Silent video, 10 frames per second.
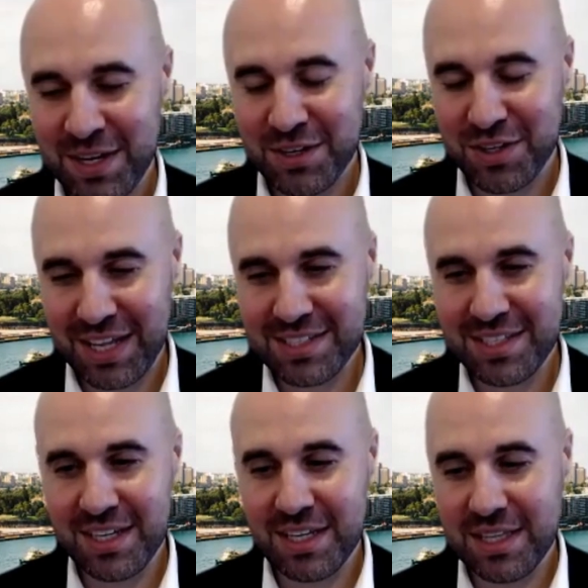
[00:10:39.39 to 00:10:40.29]
So that's
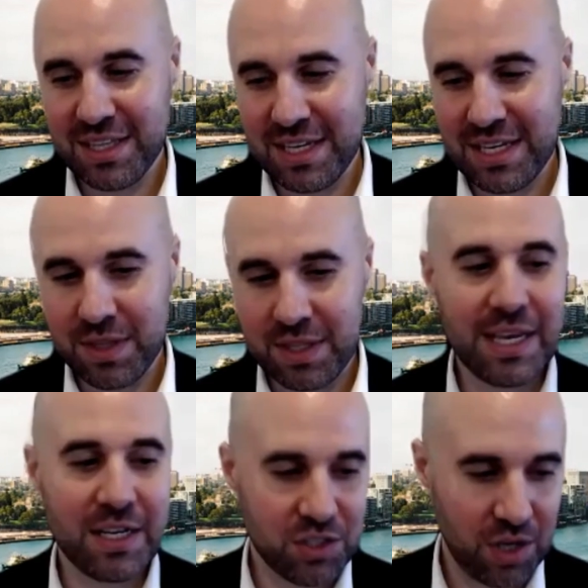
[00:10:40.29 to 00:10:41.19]
the
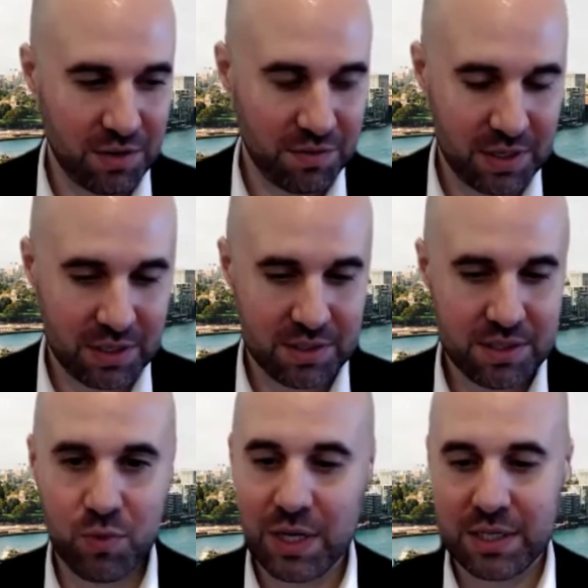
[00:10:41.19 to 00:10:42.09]
tech side of things,
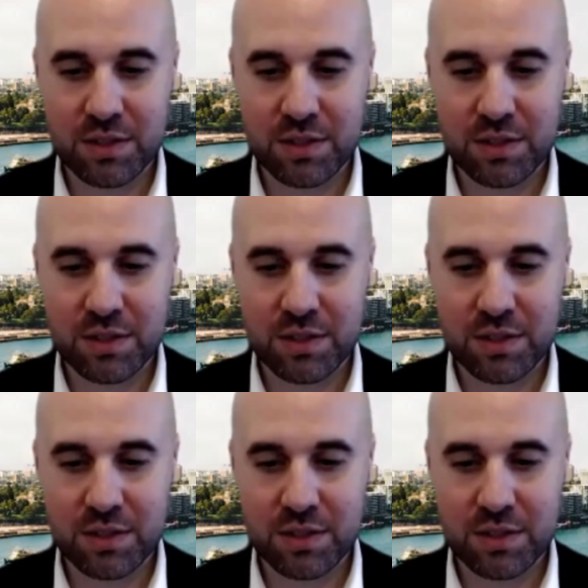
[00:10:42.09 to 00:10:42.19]
really.